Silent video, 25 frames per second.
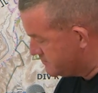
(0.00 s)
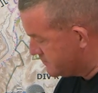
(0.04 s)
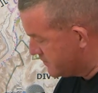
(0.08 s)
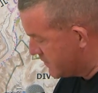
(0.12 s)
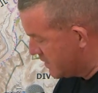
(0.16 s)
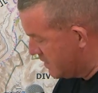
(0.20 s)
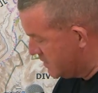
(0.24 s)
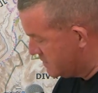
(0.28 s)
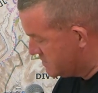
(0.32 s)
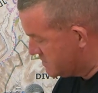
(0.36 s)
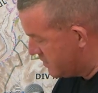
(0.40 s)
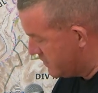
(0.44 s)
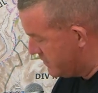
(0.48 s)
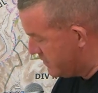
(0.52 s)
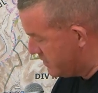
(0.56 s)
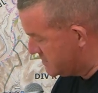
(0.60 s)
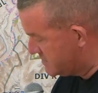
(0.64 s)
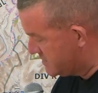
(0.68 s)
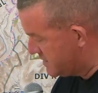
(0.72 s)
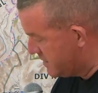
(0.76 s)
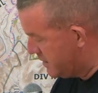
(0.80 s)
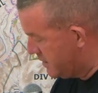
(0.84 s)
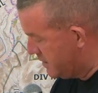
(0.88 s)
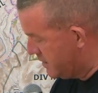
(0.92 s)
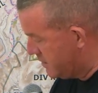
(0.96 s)
Sorry,
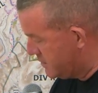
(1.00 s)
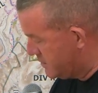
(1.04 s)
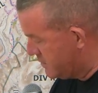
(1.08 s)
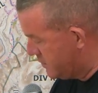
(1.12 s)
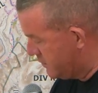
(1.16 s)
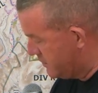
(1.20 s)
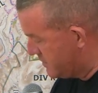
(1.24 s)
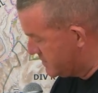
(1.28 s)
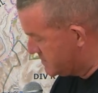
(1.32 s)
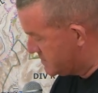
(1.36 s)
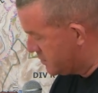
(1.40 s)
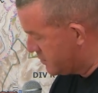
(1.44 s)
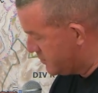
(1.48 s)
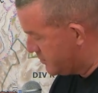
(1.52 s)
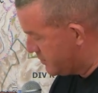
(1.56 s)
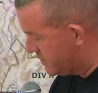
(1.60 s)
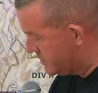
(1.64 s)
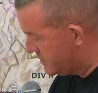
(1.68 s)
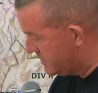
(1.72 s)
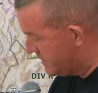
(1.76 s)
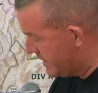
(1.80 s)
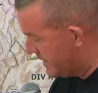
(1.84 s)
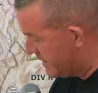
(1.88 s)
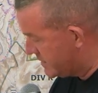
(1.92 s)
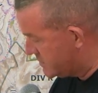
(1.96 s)
to the
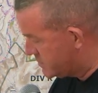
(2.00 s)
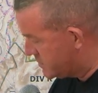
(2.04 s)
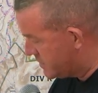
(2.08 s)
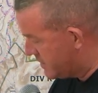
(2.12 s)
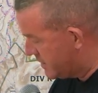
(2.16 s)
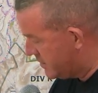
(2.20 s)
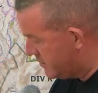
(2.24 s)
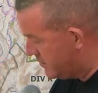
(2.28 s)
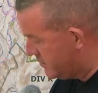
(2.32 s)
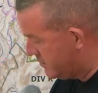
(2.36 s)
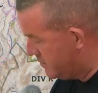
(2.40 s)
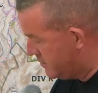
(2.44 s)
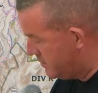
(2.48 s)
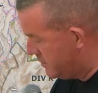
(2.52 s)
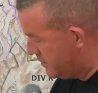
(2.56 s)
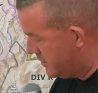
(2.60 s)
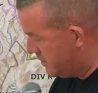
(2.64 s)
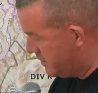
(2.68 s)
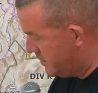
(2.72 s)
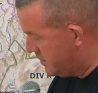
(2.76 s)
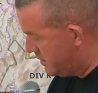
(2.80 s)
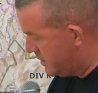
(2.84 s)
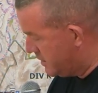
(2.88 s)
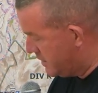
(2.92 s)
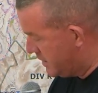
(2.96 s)
Serpent Lake Trail
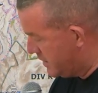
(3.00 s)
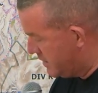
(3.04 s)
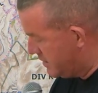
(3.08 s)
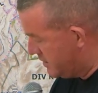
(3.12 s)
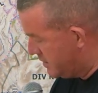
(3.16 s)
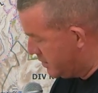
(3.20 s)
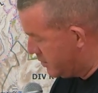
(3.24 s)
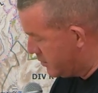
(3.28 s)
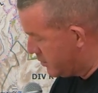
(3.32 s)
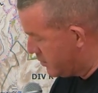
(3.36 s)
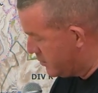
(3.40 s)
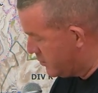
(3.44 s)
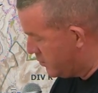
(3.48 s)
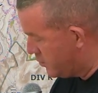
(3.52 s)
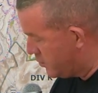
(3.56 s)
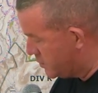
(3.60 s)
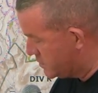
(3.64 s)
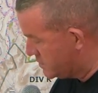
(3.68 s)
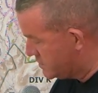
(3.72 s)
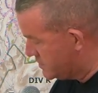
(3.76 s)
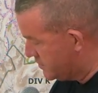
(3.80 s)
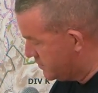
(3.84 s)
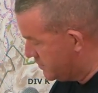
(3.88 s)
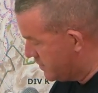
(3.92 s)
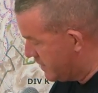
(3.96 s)
and near
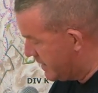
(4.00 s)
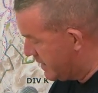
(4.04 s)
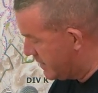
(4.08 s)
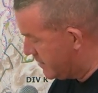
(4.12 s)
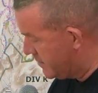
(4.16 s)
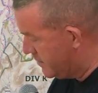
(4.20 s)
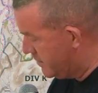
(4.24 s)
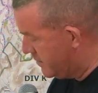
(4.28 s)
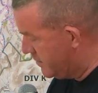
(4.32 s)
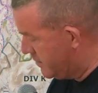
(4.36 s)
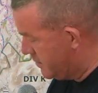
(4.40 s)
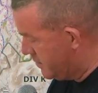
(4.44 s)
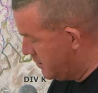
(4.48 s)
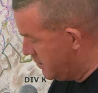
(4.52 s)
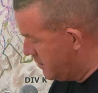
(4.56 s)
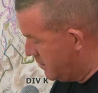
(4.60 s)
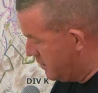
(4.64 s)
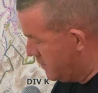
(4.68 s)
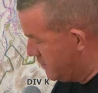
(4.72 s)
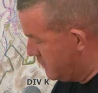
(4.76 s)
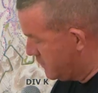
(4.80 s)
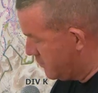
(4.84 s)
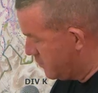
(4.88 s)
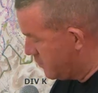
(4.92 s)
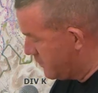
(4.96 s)
Horseshoe Lake.
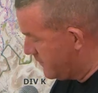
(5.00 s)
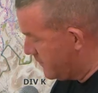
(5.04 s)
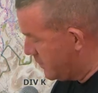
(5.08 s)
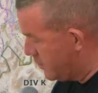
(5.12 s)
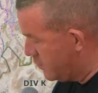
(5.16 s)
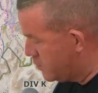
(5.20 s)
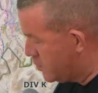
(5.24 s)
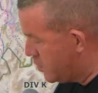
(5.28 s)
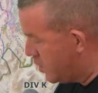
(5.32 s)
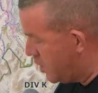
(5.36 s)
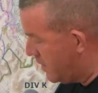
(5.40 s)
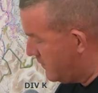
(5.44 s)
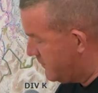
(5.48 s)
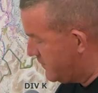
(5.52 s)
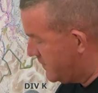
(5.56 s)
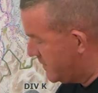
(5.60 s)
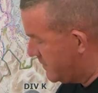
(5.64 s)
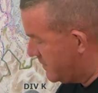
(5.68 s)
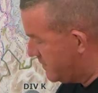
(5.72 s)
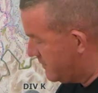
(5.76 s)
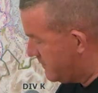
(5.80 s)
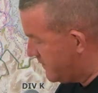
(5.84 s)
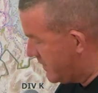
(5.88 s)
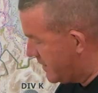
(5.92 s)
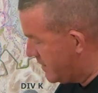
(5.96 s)
So we're feeling confident
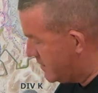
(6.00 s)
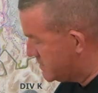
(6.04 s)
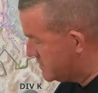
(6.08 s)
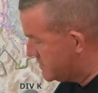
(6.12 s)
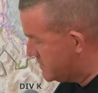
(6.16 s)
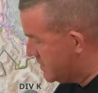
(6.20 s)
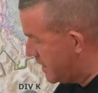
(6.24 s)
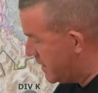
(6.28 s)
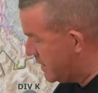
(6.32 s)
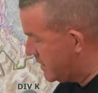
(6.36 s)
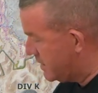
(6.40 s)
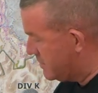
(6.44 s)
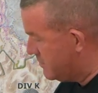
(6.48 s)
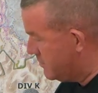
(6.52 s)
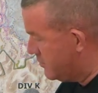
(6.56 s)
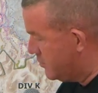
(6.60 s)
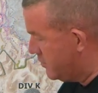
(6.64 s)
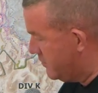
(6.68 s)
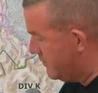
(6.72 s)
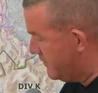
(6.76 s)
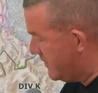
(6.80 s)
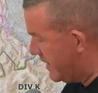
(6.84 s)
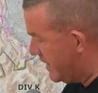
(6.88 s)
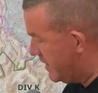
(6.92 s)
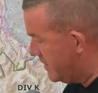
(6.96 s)
that fire is not going to
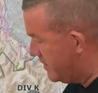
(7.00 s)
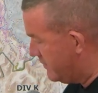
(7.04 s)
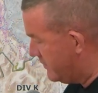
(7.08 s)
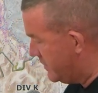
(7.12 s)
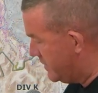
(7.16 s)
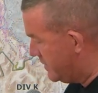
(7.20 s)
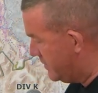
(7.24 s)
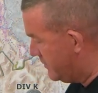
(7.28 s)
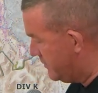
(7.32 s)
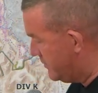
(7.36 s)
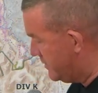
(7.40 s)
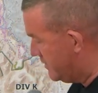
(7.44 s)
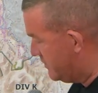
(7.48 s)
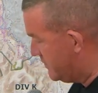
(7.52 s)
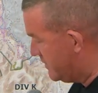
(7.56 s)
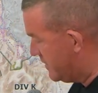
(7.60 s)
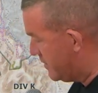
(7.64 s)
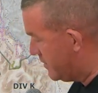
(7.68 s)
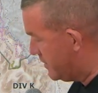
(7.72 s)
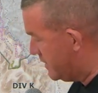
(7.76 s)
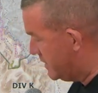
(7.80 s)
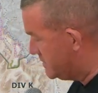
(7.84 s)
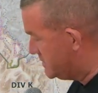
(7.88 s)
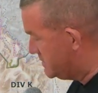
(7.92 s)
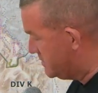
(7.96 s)
move out of any of these
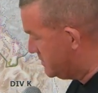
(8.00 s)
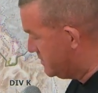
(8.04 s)
areas.